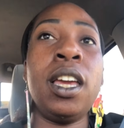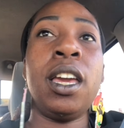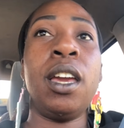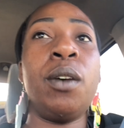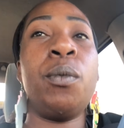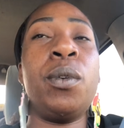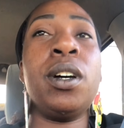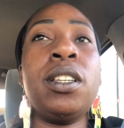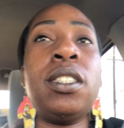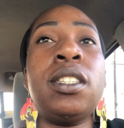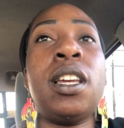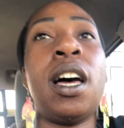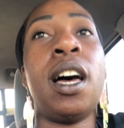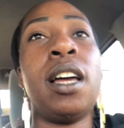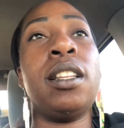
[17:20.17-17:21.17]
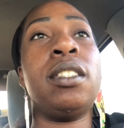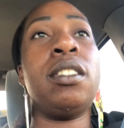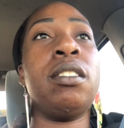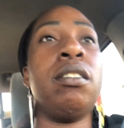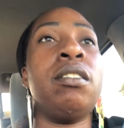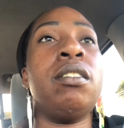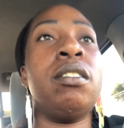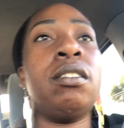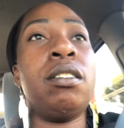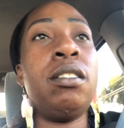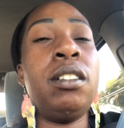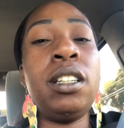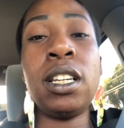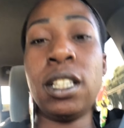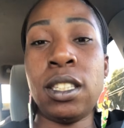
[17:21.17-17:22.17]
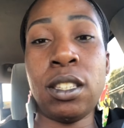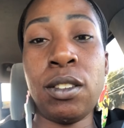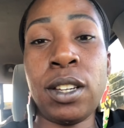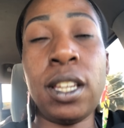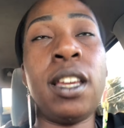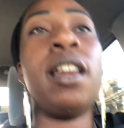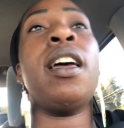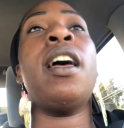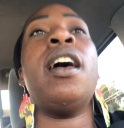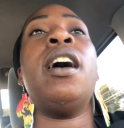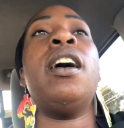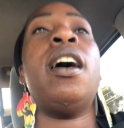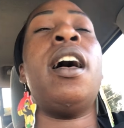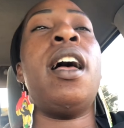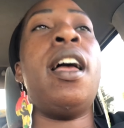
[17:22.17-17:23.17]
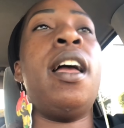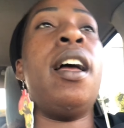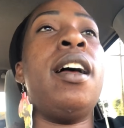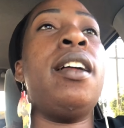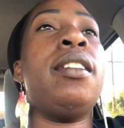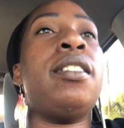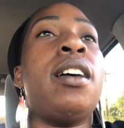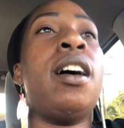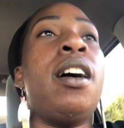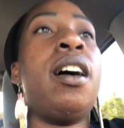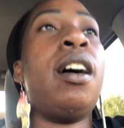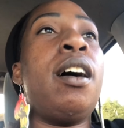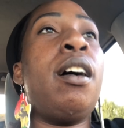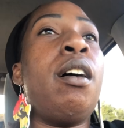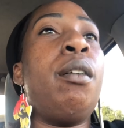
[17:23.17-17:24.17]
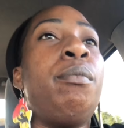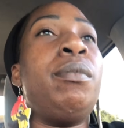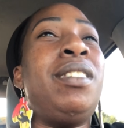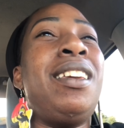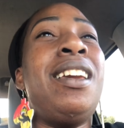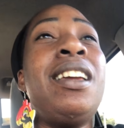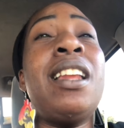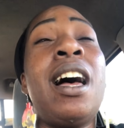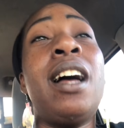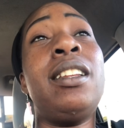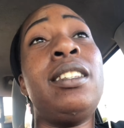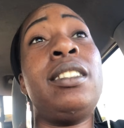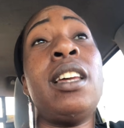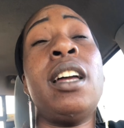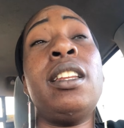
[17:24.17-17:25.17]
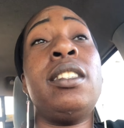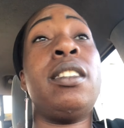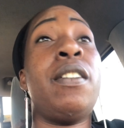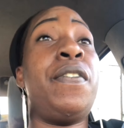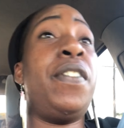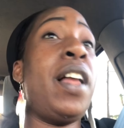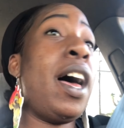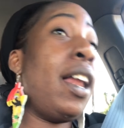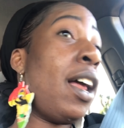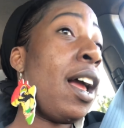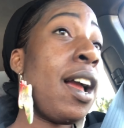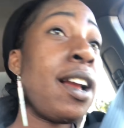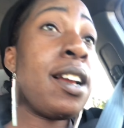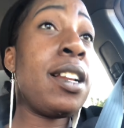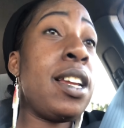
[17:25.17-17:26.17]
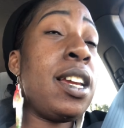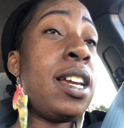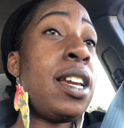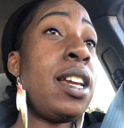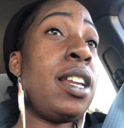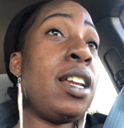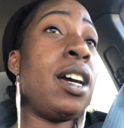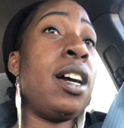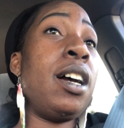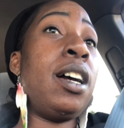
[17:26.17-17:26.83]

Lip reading: it was not looking so good. And then I decided to flat iron it.